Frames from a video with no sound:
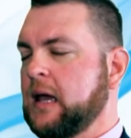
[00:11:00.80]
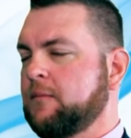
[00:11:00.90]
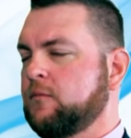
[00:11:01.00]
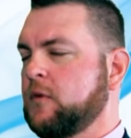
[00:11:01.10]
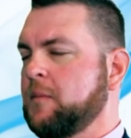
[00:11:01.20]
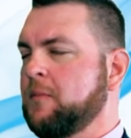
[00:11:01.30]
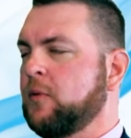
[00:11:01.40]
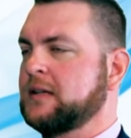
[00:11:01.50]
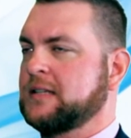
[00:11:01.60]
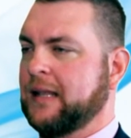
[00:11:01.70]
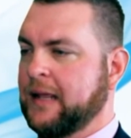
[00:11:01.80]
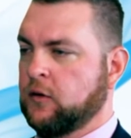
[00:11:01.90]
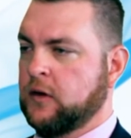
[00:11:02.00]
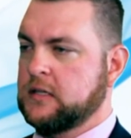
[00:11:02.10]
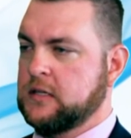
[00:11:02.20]
Um, remembering as a
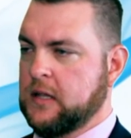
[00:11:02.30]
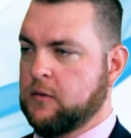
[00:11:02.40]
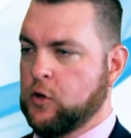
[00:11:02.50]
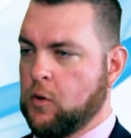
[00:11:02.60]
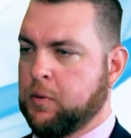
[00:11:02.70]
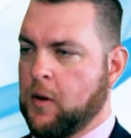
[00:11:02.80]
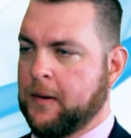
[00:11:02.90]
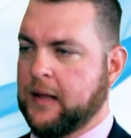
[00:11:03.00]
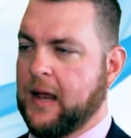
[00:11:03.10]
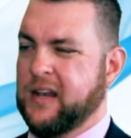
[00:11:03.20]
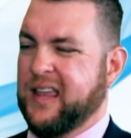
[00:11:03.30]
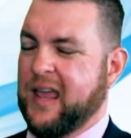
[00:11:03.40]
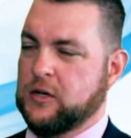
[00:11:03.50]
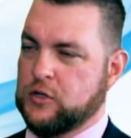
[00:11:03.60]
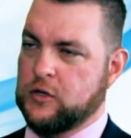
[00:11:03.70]
landlord, it's the, your property, and you
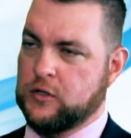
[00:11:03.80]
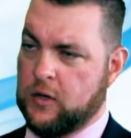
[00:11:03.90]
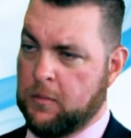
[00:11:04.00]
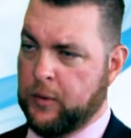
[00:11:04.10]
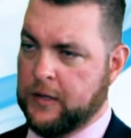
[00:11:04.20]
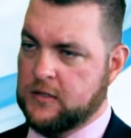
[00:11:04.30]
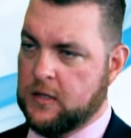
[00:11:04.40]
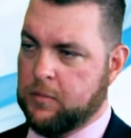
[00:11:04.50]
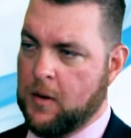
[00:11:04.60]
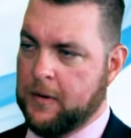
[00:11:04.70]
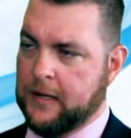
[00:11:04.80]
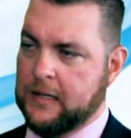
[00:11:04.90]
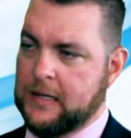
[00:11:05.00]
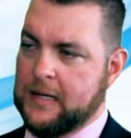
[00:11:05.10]
can choose who you put into the property.